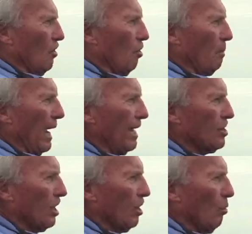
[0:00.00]
Throw
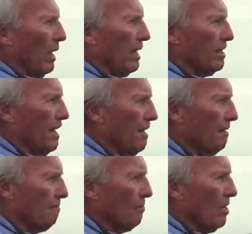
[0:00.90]
past it a little ways.
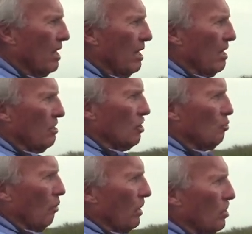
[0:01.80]

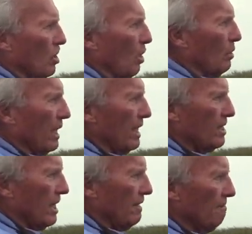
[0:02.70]
Just work it slow and
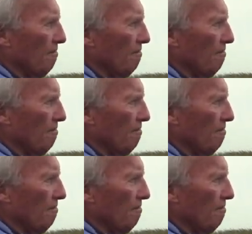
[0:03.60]
easy.